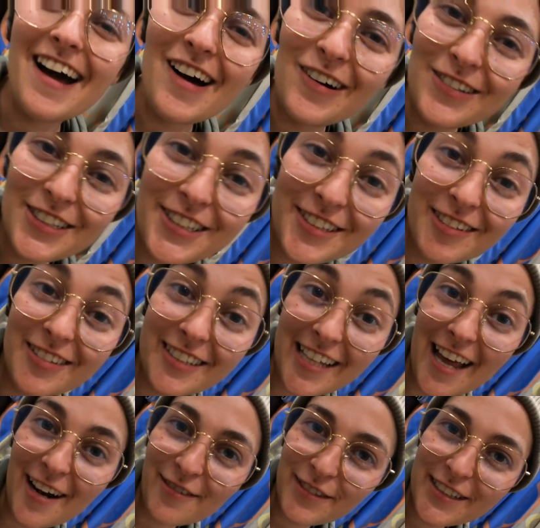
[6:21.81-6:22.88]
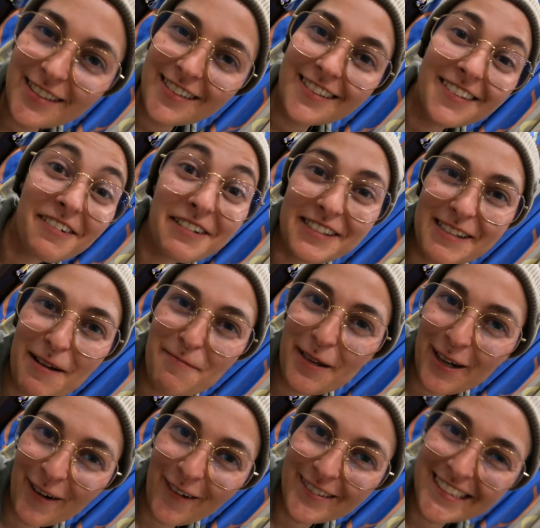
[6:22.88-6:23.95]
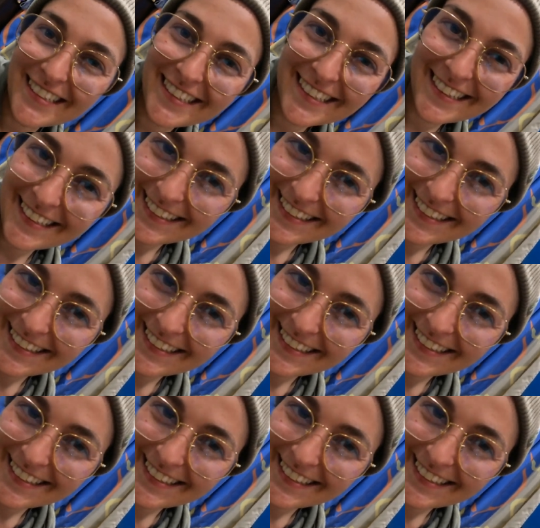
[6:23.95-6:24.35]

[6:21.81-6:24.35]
On the self service, there is a microonde.